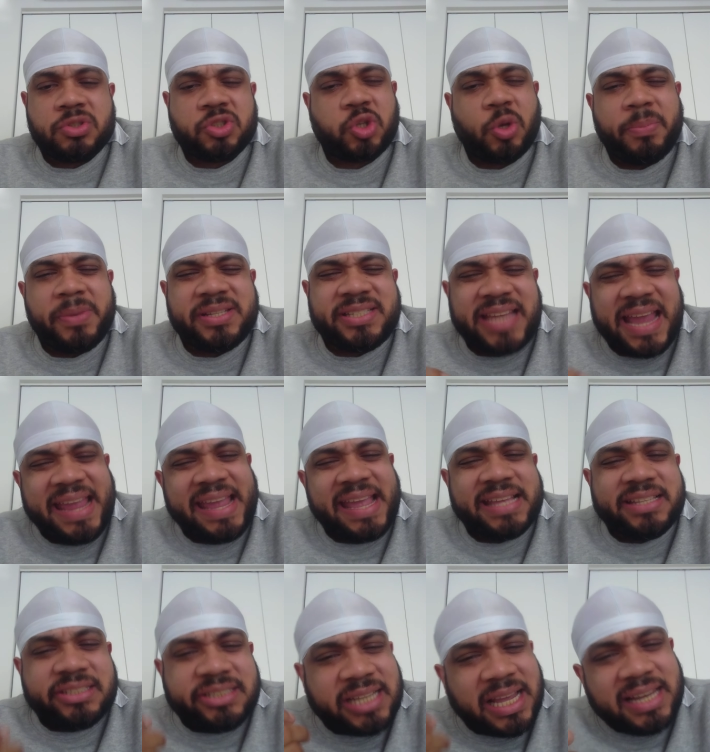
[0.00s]
So much hate
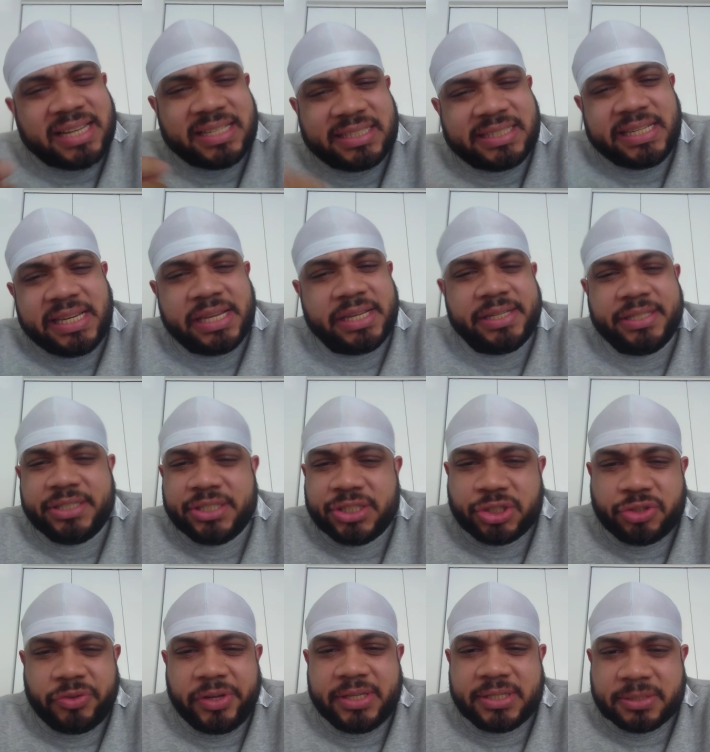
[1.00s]
and jealousy in these
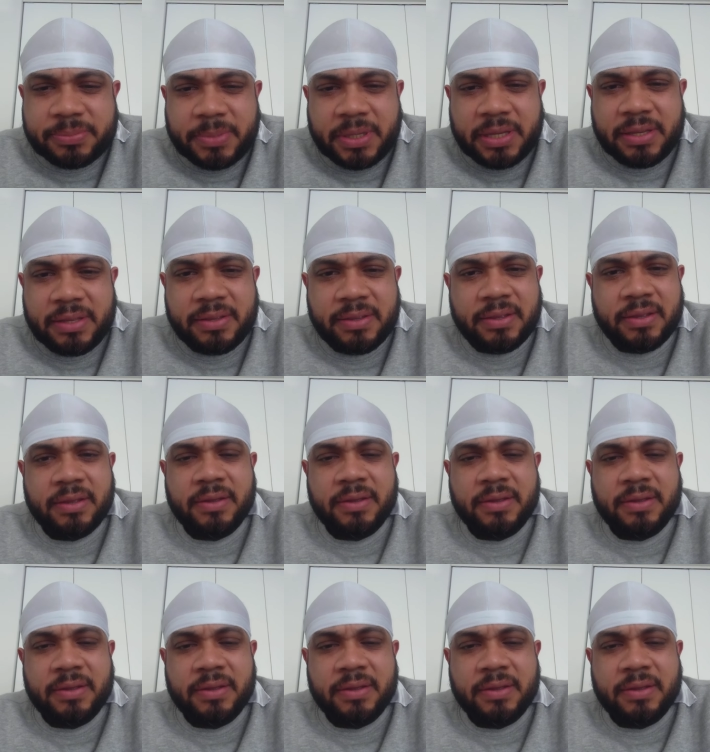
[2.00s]
streets, man.